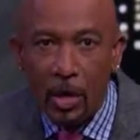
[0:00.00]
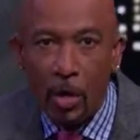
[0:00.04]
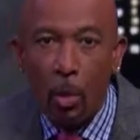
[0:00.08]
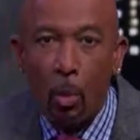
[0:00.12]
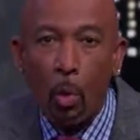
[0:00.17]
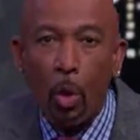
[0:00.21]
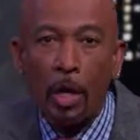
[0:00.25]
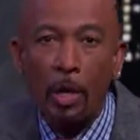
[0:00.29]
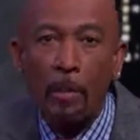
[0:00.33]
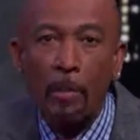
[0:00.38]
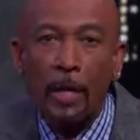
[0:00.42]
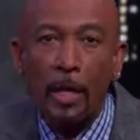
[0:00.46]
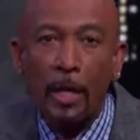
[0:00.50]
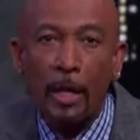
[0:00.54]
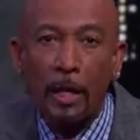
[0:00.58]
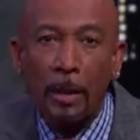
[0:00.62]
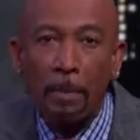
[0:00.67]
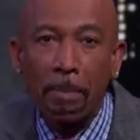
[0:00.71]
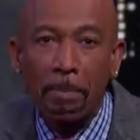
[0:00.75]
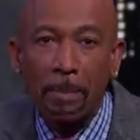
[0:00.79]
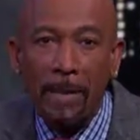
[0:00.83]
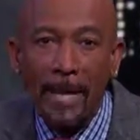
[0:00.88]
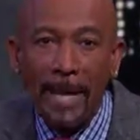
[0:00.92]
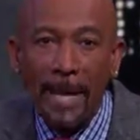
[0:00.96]
one
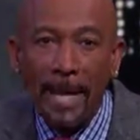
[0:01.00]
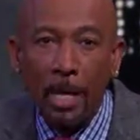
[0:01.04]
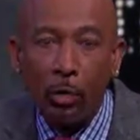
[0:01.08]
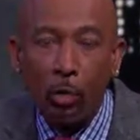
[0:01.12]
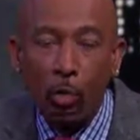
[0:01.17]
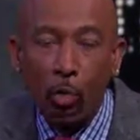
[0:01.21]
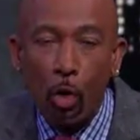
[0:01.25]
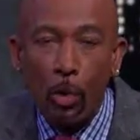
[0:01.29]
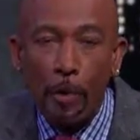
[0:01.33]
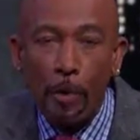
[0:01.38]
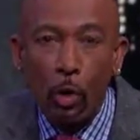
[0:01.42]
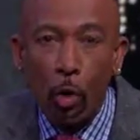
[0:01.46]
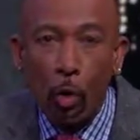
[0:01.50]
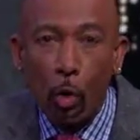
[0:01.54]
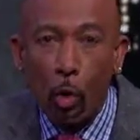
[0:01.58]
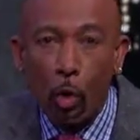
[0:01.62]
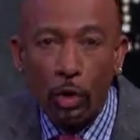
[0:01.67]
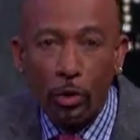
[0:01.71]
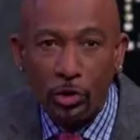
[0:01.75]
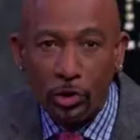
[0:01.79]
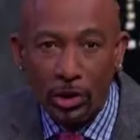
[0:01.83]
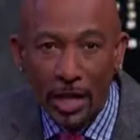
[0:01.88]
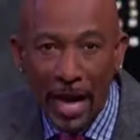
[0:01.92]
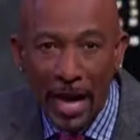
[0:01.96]
American man, woman, or
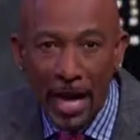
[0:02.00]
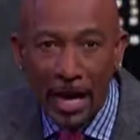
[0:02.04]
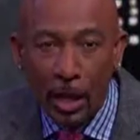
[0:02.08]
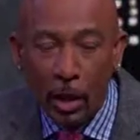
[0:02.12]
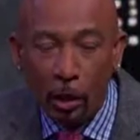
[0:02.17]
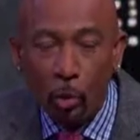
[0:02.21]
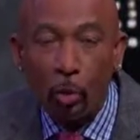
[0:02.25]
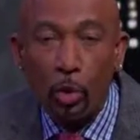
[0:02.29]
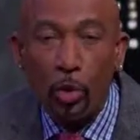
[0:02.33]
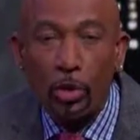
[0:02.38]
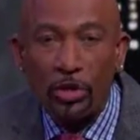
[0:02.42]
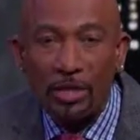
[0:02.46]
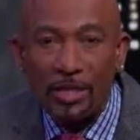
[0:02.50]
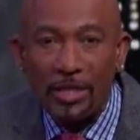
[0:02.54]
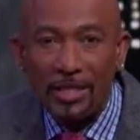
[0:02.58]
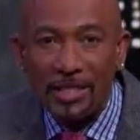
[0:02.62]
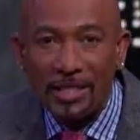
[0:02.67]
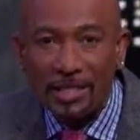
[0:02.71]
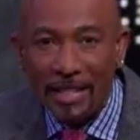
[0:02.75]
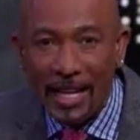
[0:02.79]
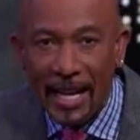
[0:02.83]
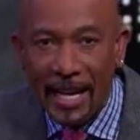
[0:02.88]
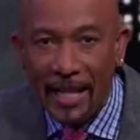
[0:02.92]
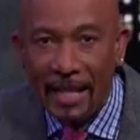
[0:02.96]
child will
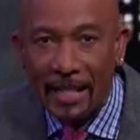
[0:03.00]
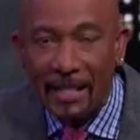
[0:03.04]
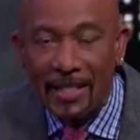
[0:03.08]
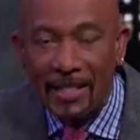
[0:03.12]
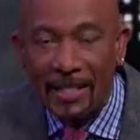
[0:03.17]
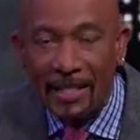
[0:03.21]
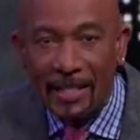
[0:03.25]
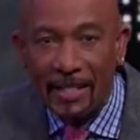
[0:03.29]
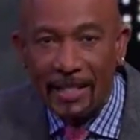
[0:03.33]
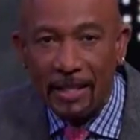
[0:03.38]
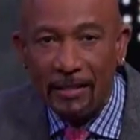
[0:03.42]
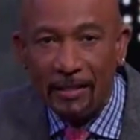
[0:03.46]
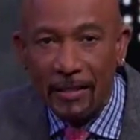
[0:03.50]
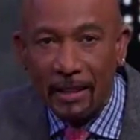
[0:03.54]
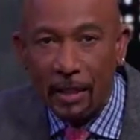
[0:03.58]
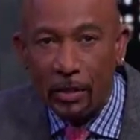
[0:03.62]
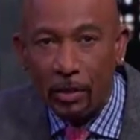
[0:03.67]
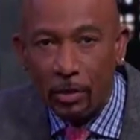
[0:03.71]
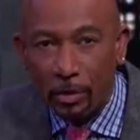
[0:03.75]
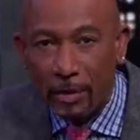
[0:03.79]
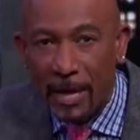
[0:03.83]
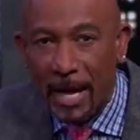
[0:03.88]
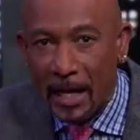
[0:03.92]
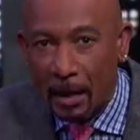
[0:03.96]
sustain a significant
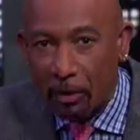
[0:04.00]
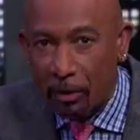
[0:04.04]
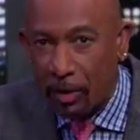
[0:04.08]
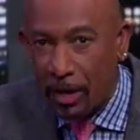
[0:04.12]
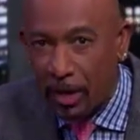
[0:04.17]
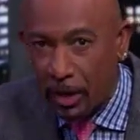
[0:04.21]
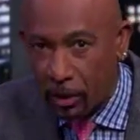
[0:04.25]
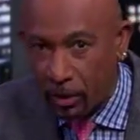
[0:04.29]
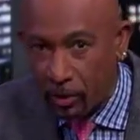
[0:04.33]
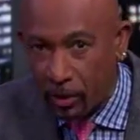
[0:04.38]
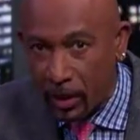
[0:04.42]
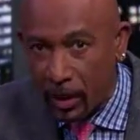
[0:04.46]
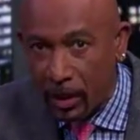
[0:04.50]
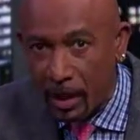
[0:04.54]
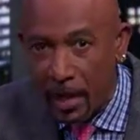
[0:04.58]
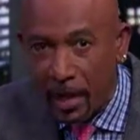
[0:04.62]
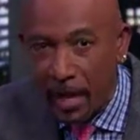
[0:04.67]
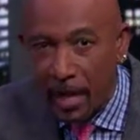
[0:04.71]
traumatic brain injury.